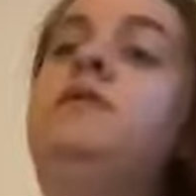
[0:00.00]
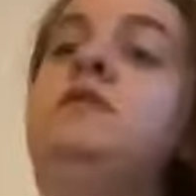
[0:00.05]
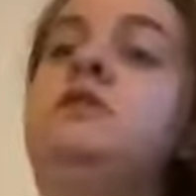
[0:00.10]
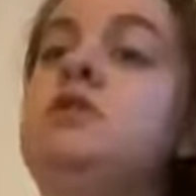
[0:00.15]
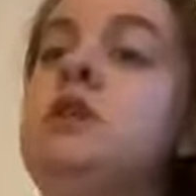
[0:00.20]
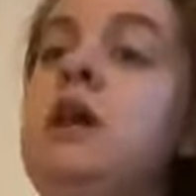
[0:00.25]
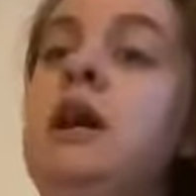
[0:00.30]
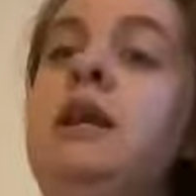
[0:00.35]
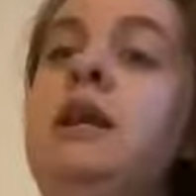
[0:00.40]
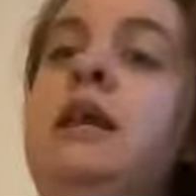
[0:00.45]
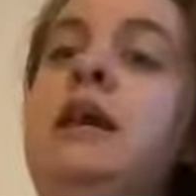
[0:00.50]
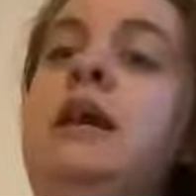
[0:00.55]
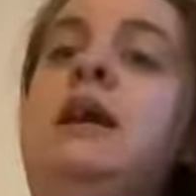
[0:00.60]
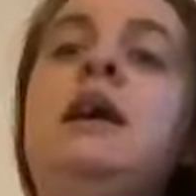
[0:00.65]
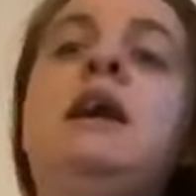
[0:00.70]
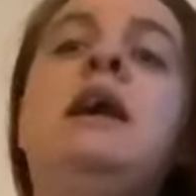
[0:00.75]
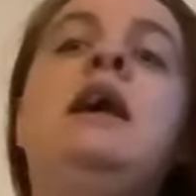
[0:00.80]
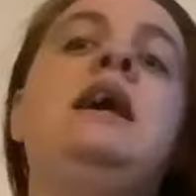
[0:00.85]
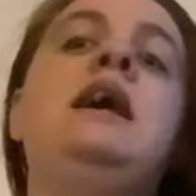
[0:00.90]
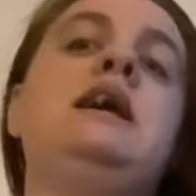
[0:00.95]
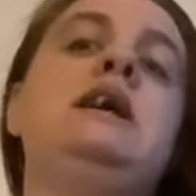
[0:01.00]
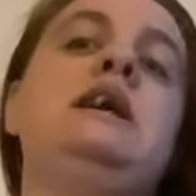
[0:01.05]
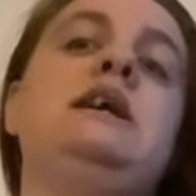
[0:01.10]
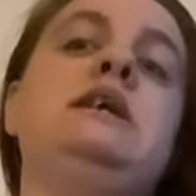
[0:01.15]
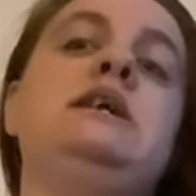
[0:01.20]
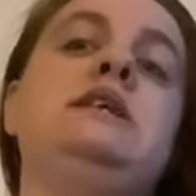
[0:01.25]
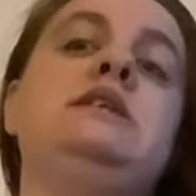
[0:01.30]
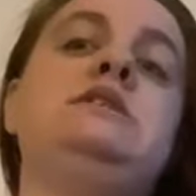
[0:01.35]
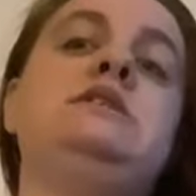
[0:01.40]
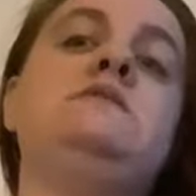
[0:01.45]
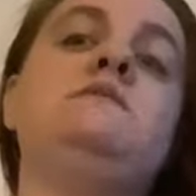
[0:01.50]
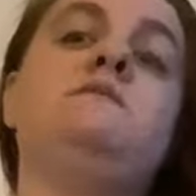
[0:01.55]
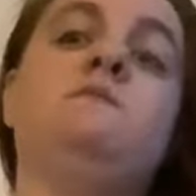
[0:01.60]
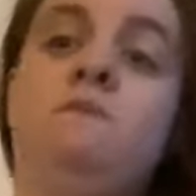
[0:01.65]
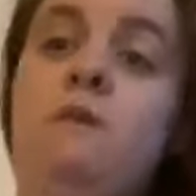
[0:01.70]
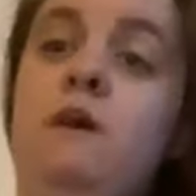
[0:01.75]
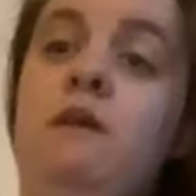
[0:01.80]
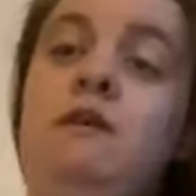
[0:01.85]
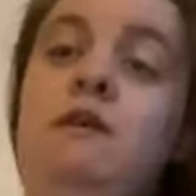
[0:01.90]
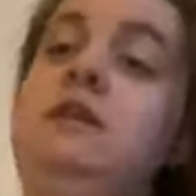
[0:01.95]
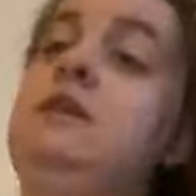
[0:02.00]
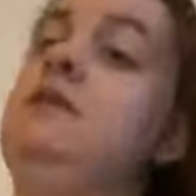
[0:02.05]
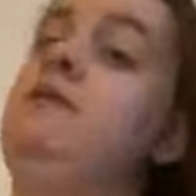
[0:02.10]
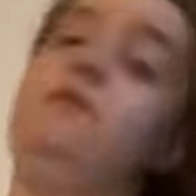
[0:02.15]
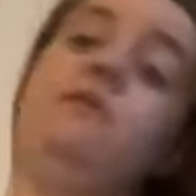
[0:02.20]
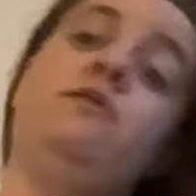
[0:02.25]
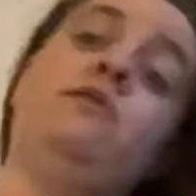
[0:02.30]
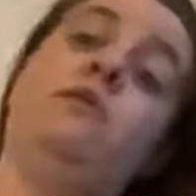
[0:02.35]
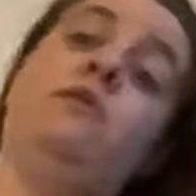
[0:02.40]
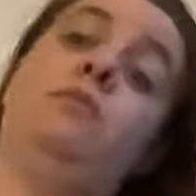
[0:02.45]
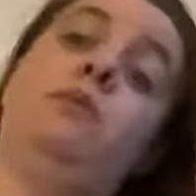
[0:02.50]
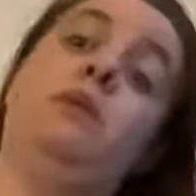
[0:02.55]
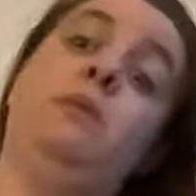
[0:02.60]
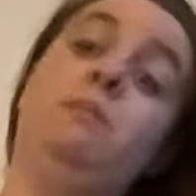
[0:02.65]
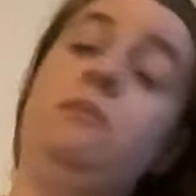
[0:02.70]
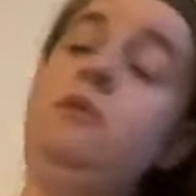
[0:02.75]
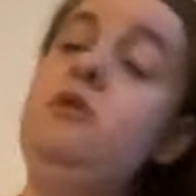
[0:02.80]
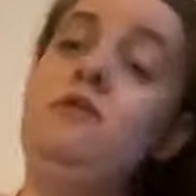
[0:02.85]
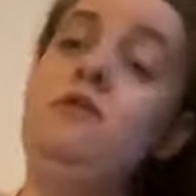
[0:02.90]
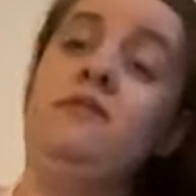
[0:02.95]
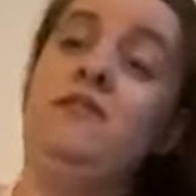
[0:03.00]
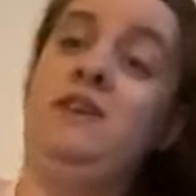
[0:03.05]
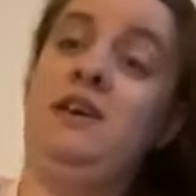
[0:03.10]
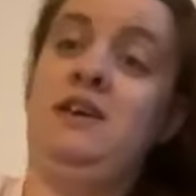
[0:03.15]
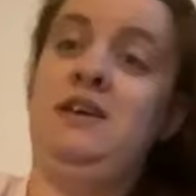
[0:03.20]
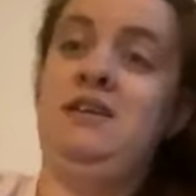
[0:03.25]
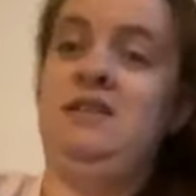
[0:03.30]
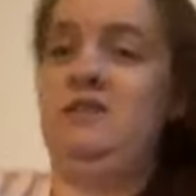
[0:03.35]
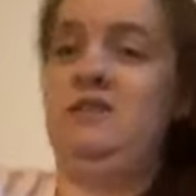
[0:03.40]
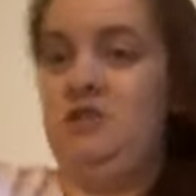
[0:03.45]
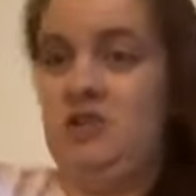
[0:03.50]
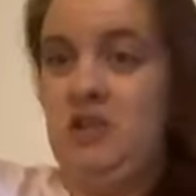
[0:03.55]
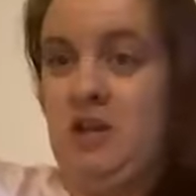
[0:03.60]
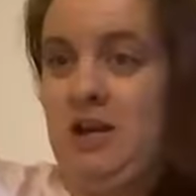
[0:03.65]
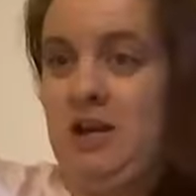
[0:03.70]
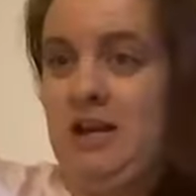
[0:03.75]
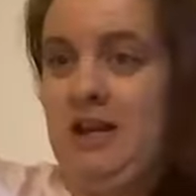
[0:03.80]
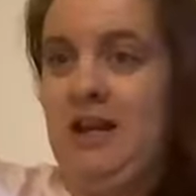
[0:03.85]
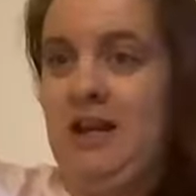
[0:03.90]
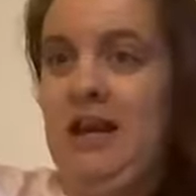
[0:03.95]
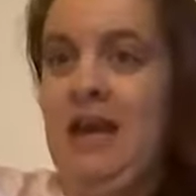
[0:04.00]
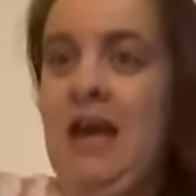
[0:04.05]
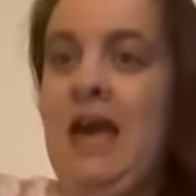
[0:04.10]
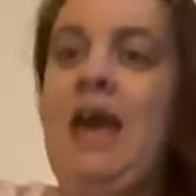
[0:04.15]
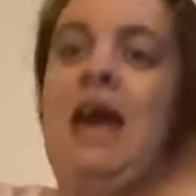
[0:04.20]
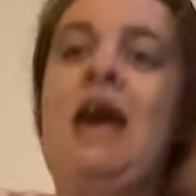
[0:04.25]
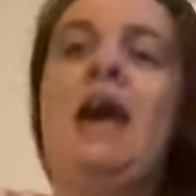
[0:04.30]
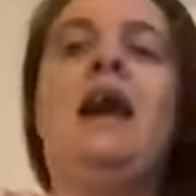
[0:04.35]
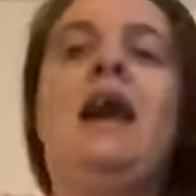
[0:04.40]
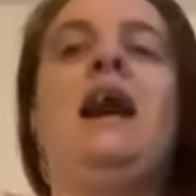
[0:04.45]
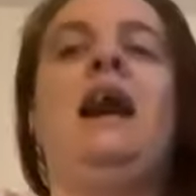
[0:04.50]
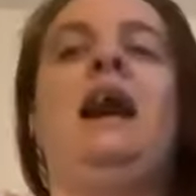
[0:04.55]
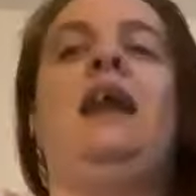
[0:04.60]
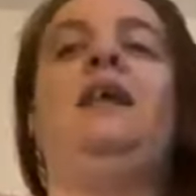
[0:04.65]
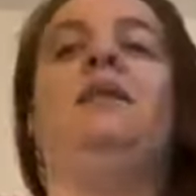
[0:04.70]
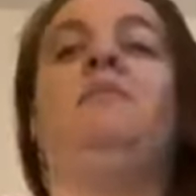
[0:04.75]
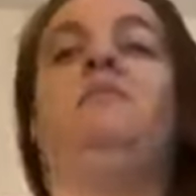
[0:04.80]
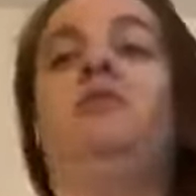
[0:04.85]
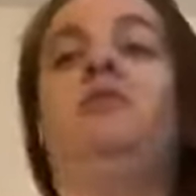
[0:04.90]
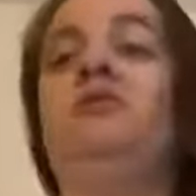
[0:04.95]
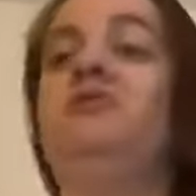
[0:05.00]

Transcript: The Shining is very different from the movie The Shining. And I'm not